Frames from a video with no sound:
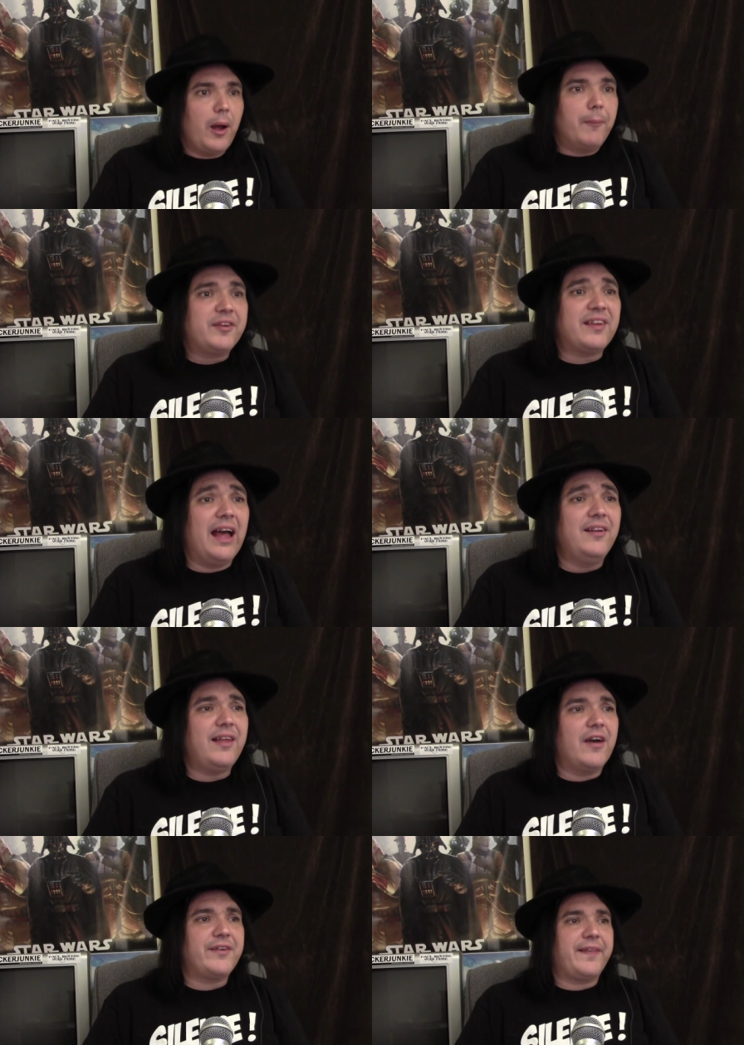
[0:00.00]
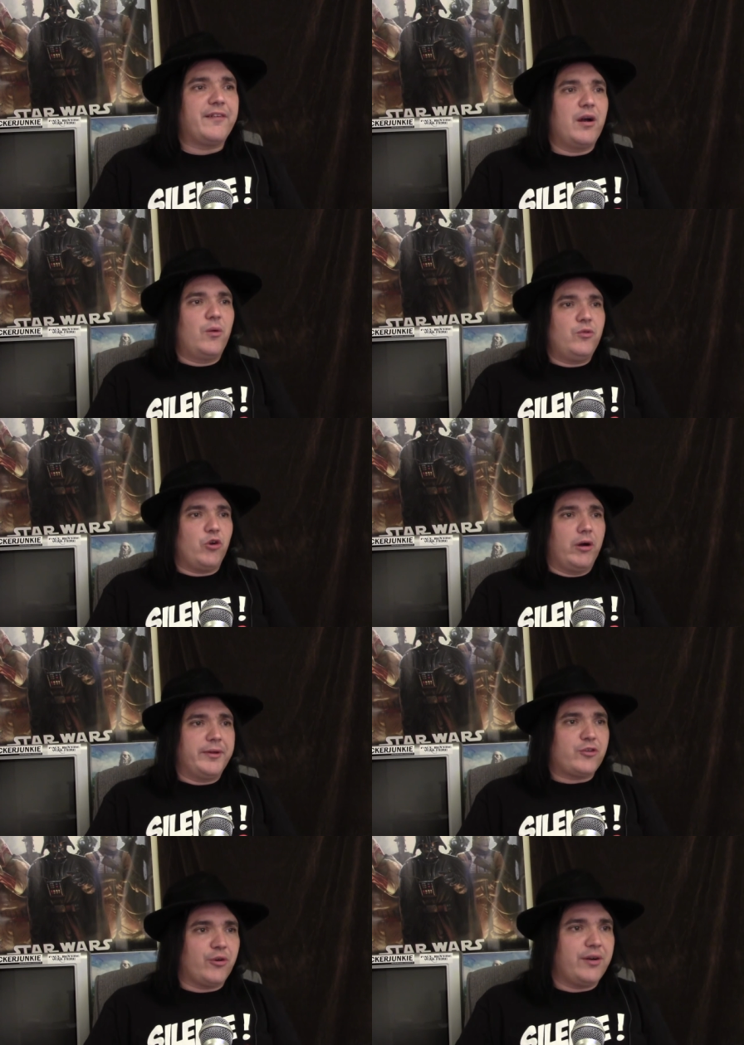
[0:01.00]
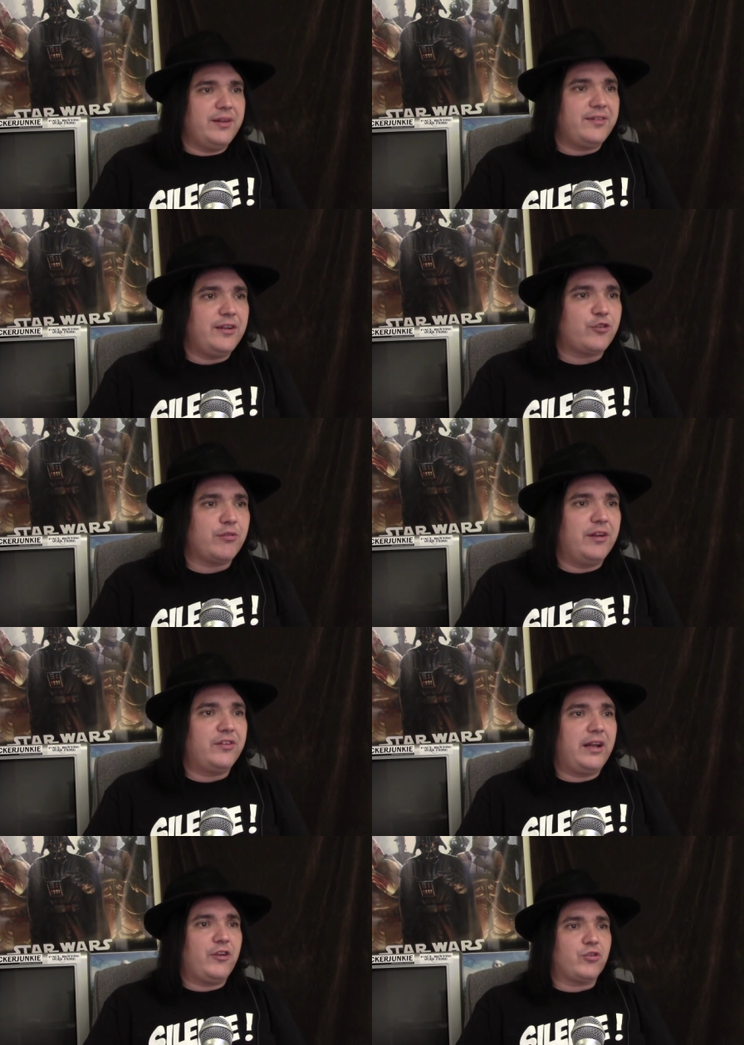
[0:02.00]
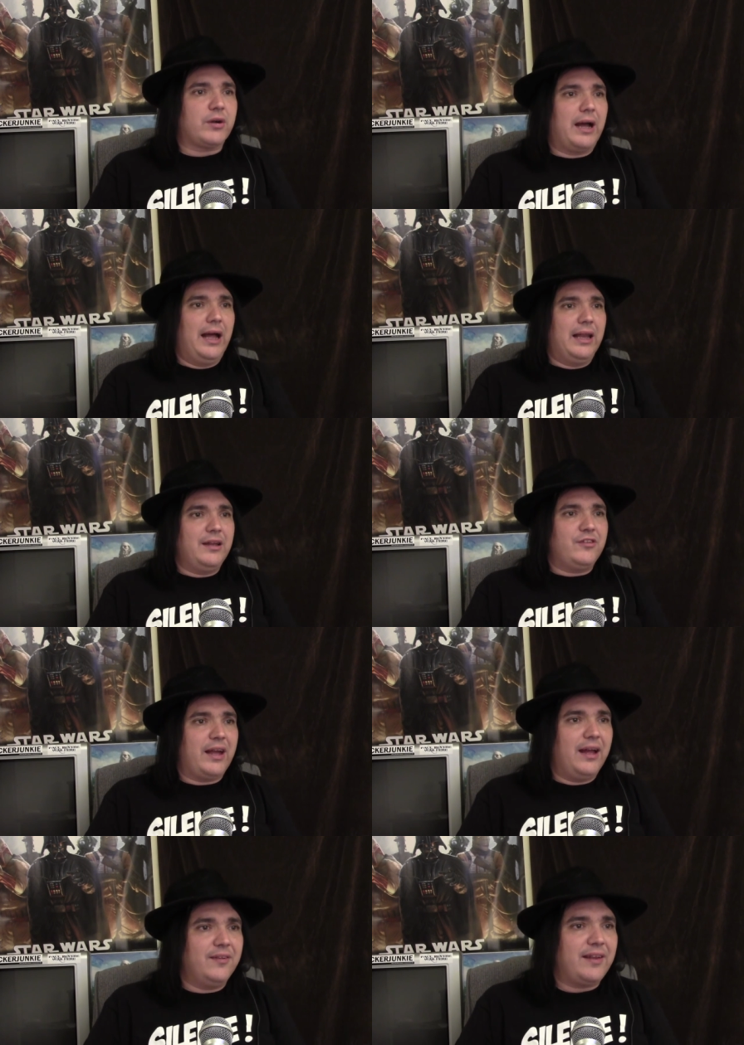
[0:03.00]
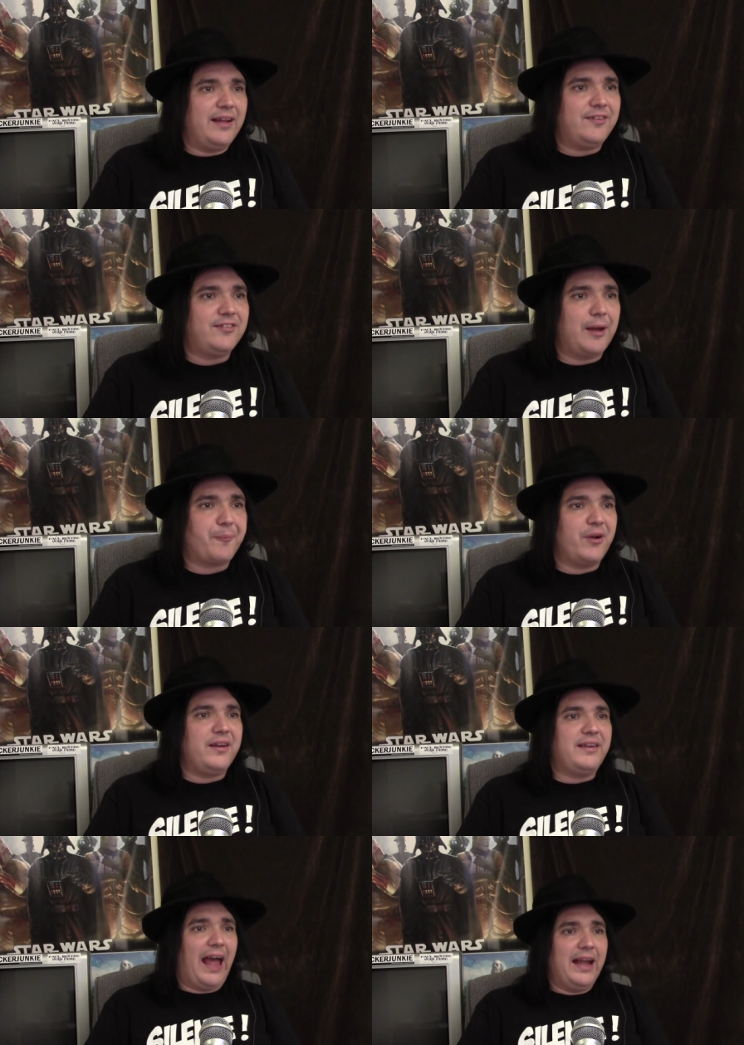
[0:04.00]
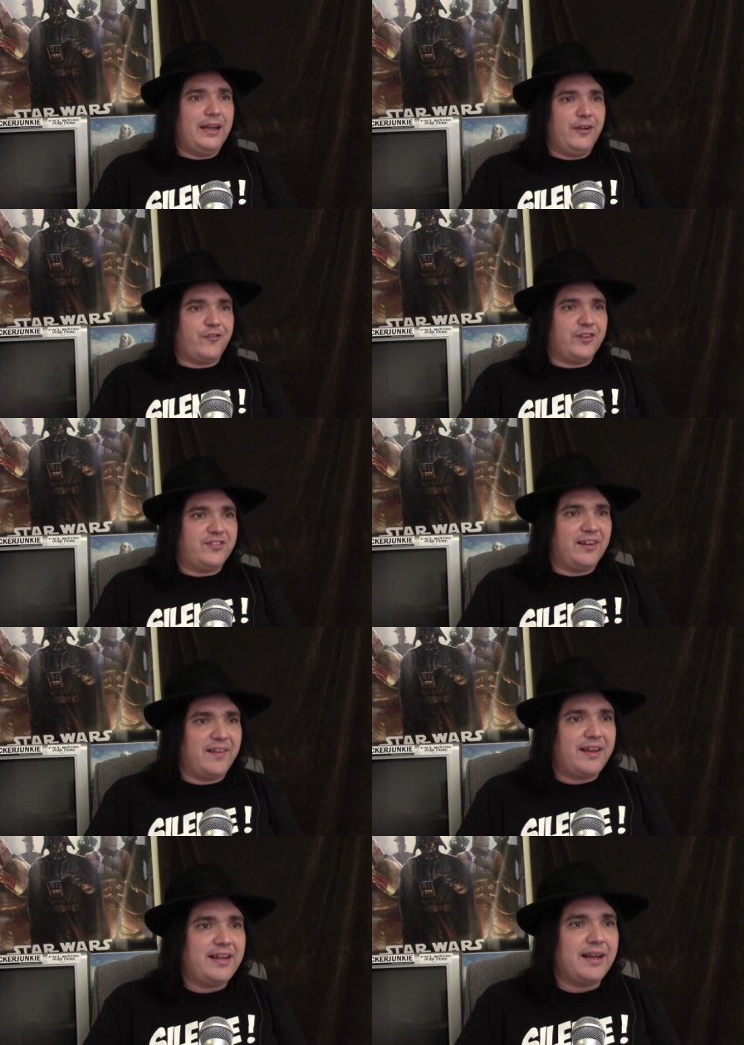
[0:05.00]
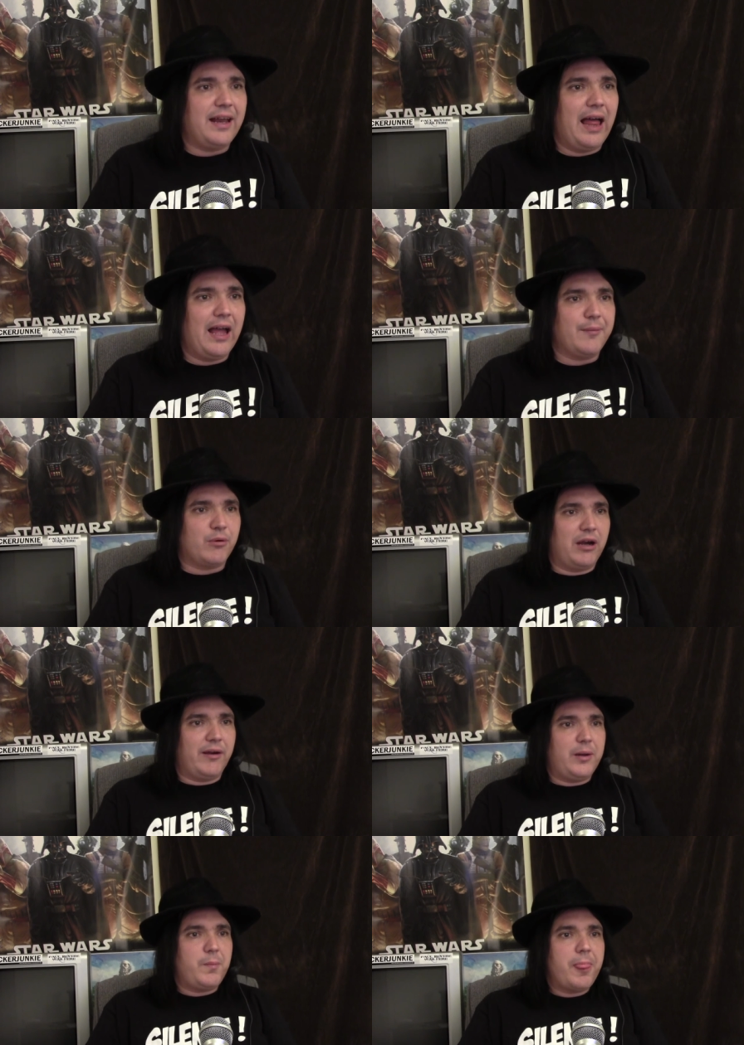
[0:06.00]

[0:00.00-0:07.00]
Besides having their own dormitories, each residential college has a separate dining facility and library,